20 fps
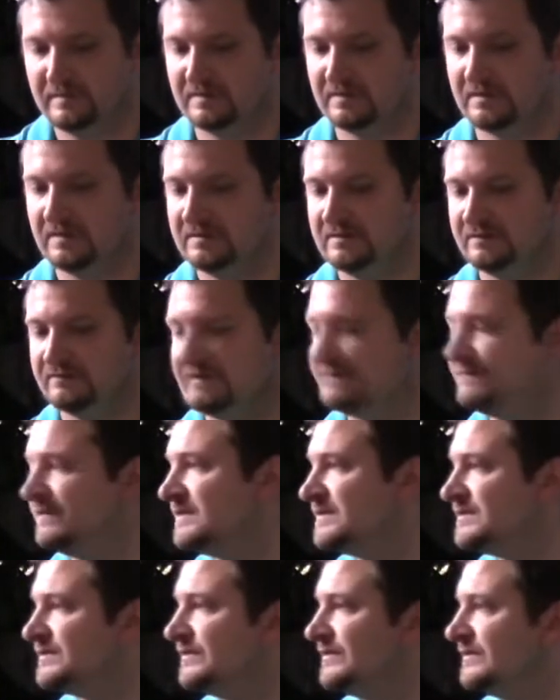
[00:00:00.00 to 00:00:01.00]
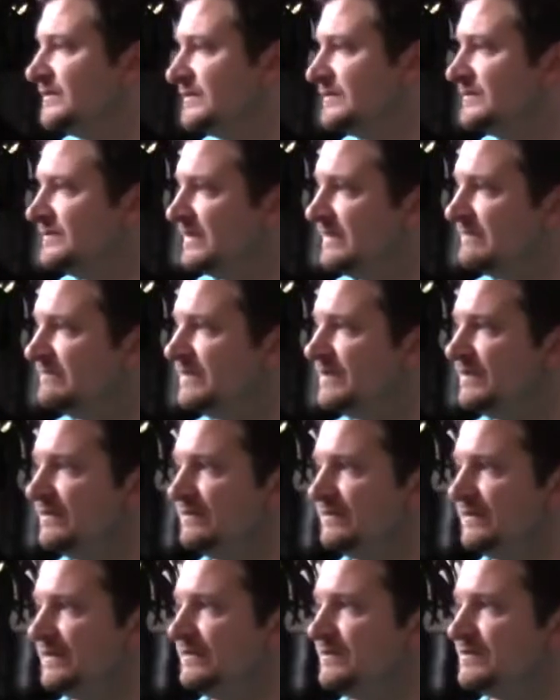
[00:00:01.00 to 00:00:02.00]
Uh, the reference to, to that
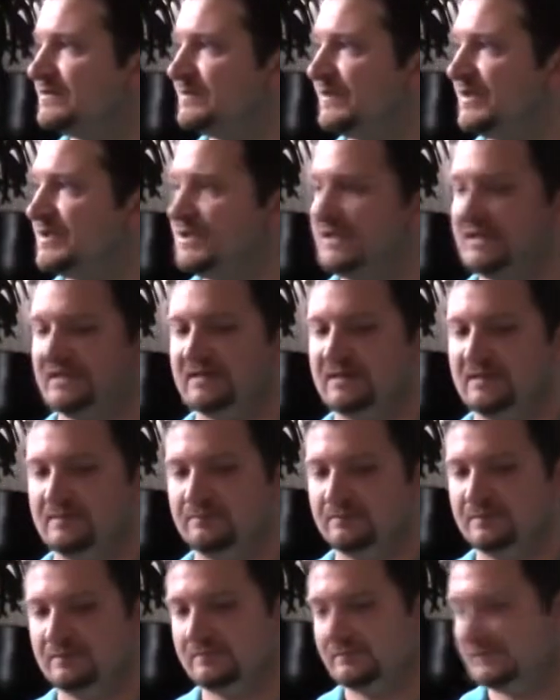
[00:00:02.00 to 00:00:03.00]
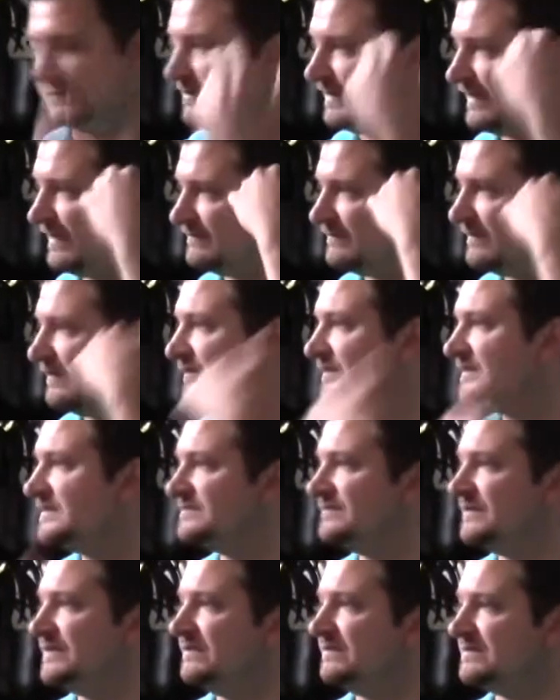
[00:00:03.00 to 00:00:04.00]
video in your spreadsheet and then you have all
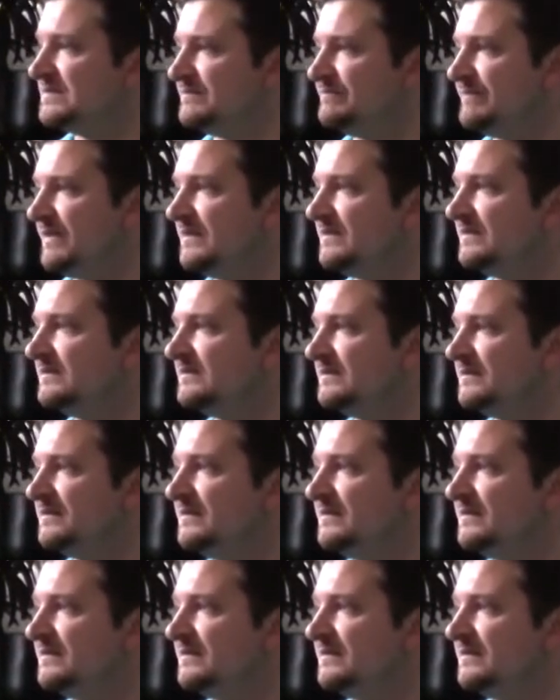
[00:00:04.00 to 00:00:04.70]
these videos embedded.